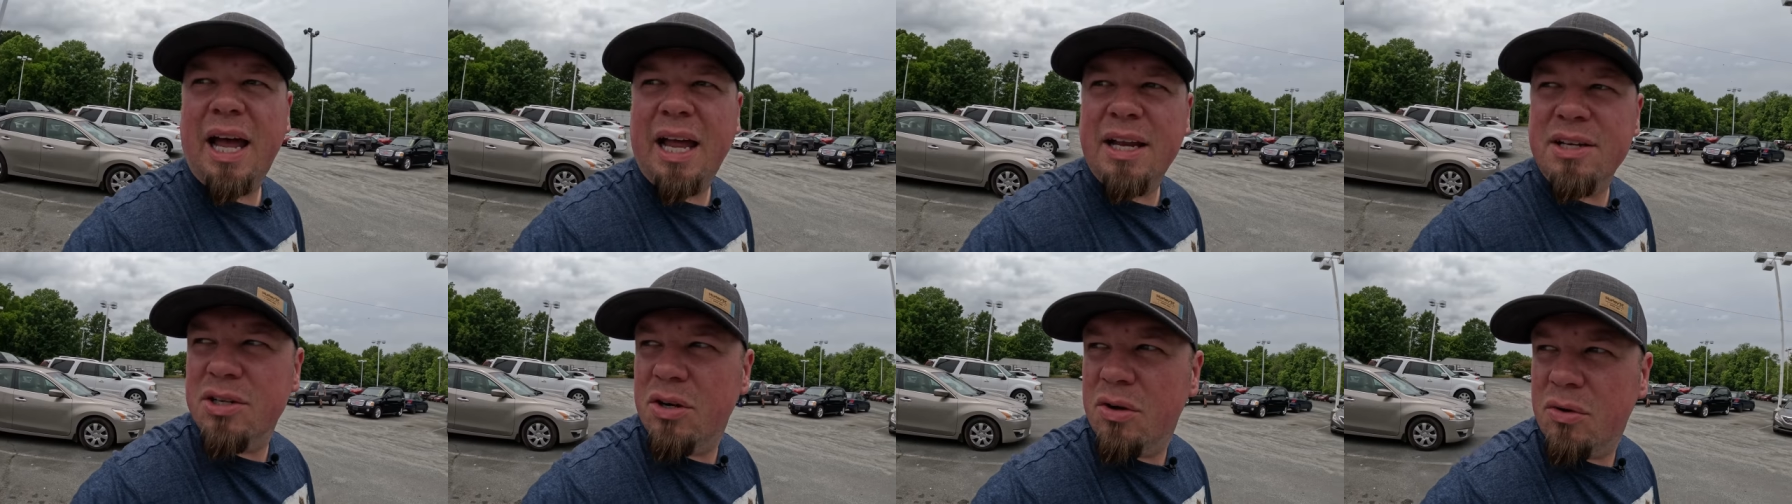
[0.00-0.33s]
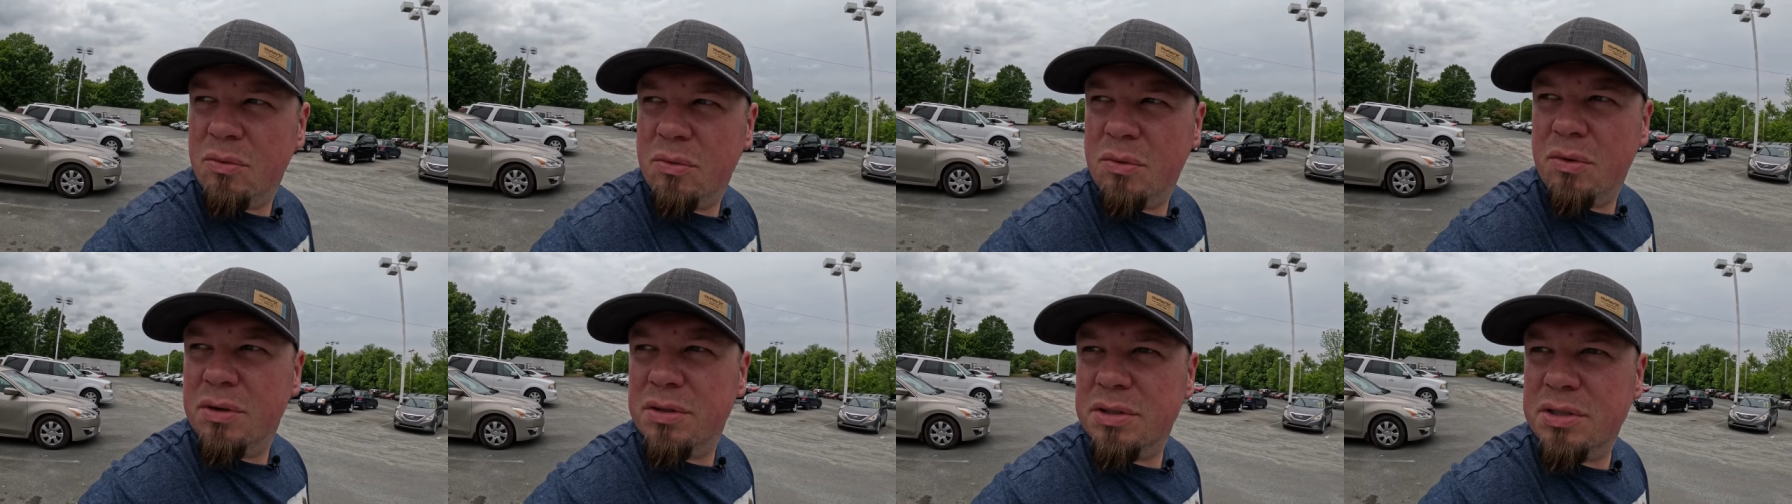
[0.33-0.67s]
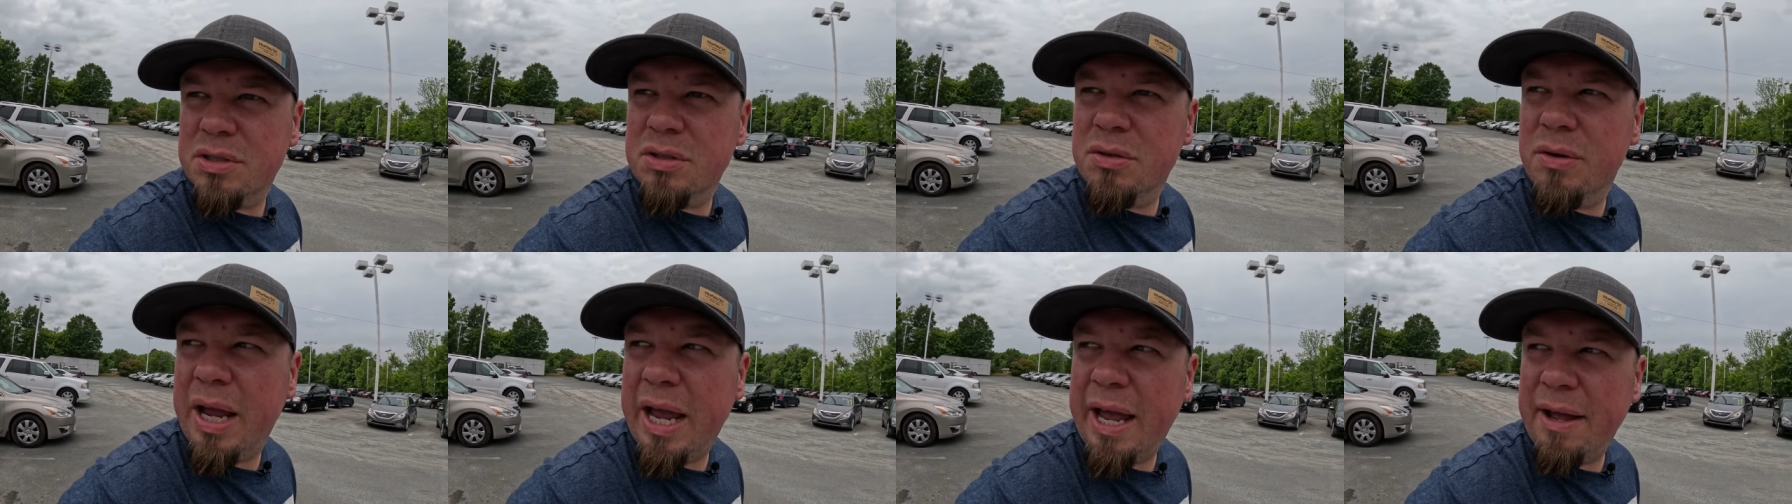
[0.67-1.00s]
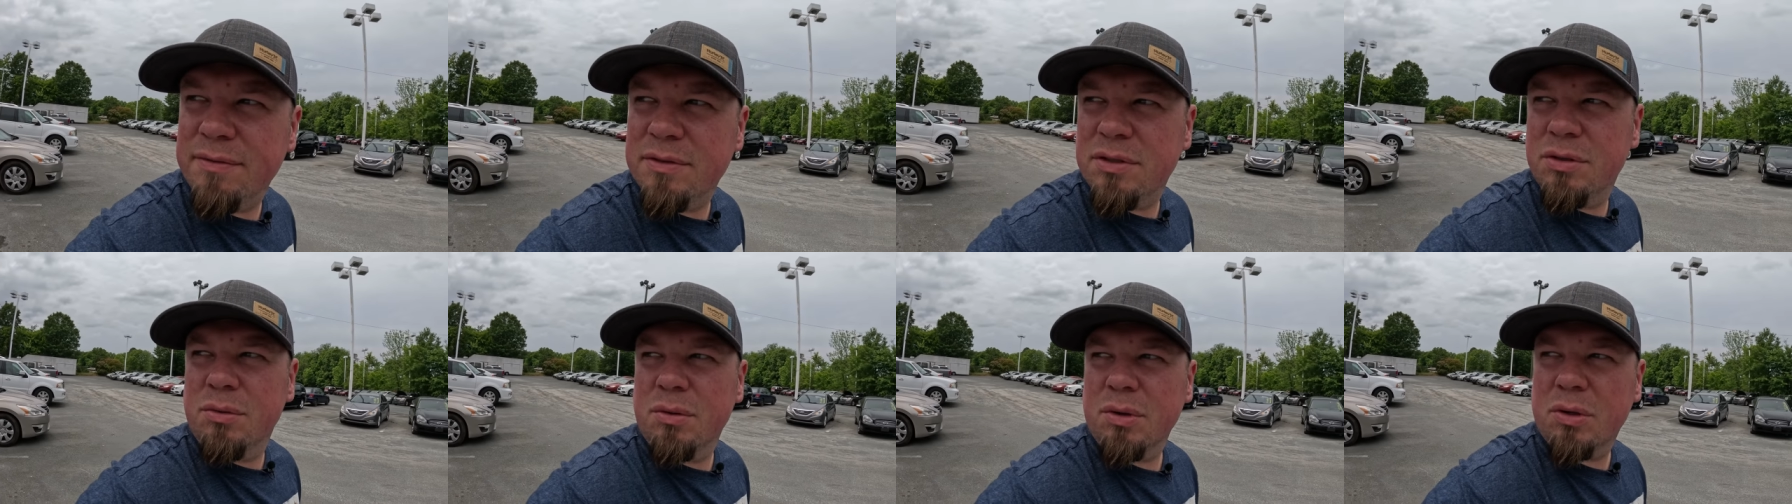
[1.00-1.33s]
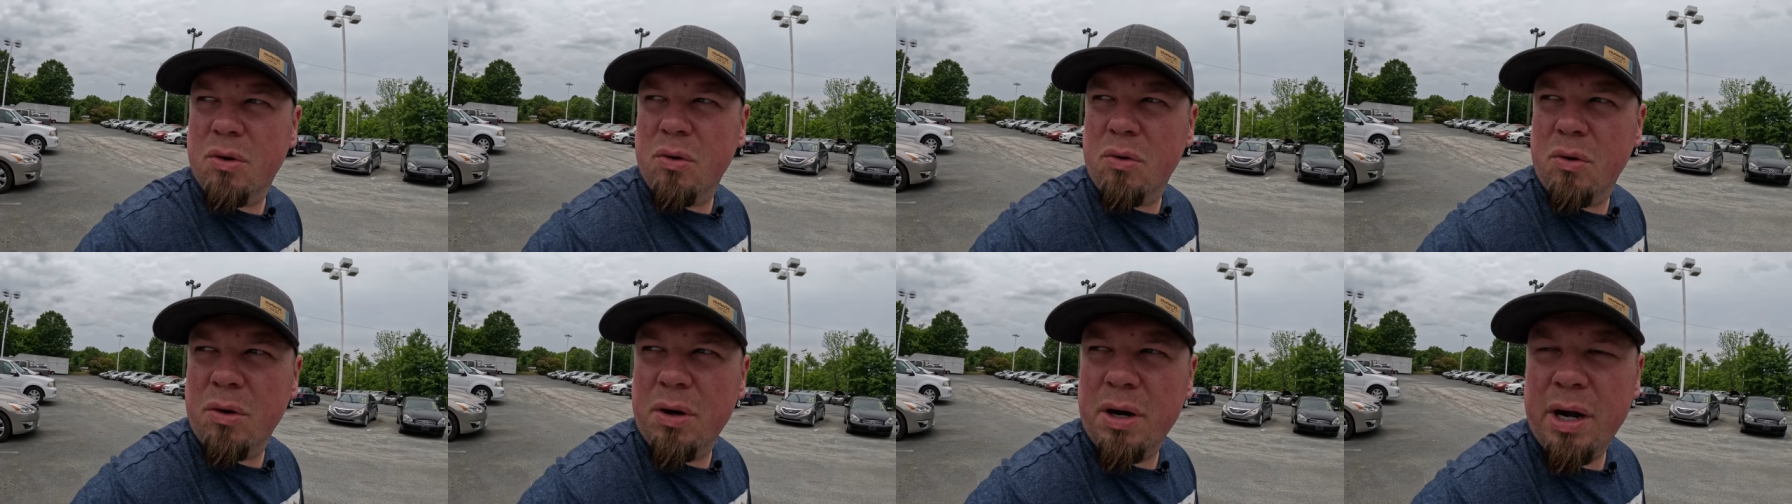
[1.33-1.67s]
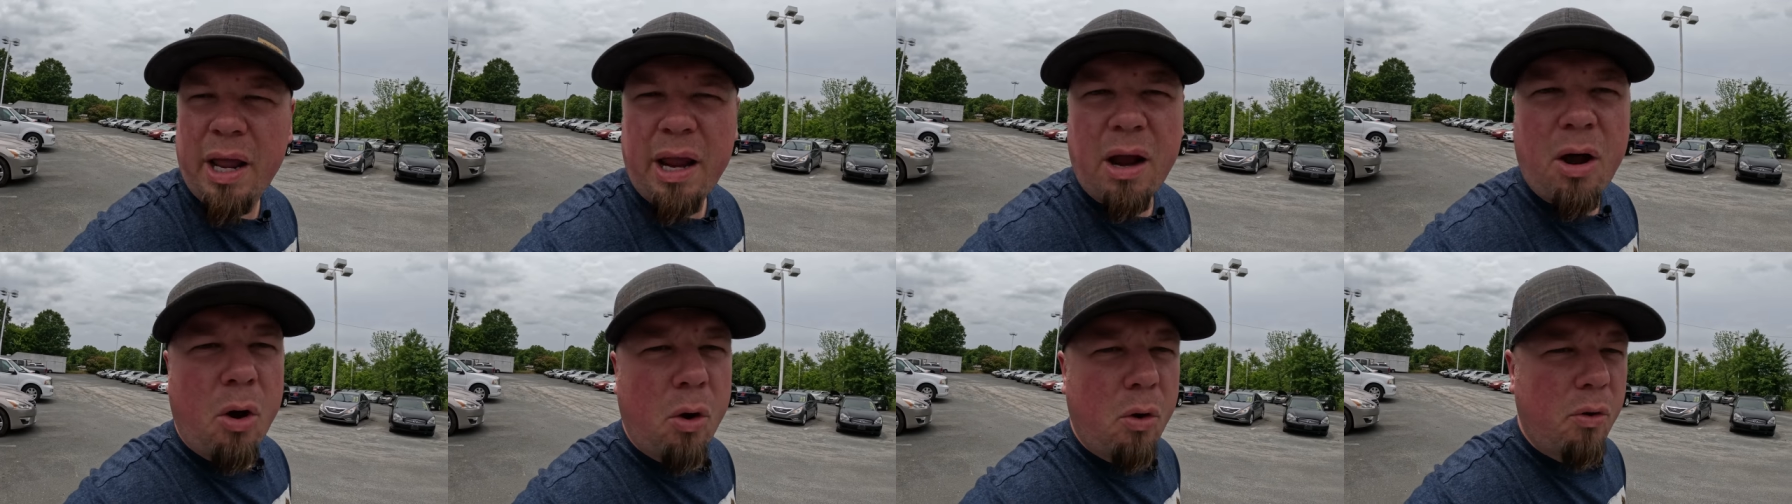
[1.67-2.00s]
I don't want to have to record
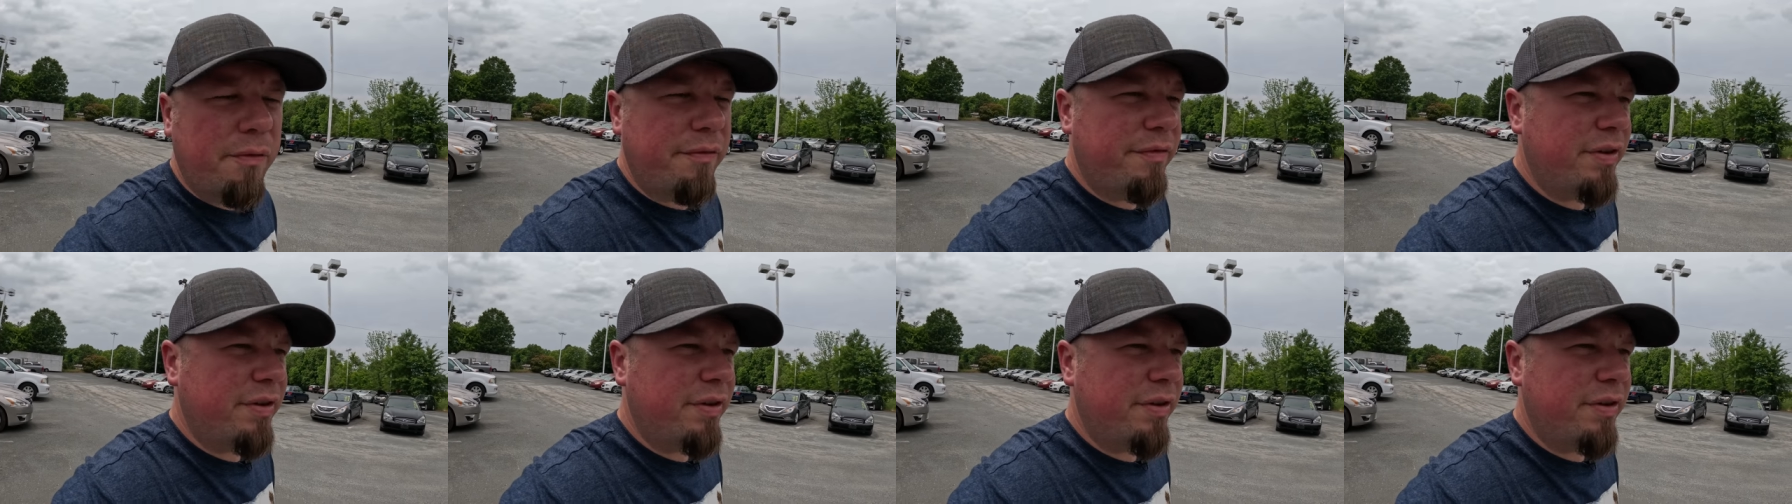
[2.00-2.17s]
a whole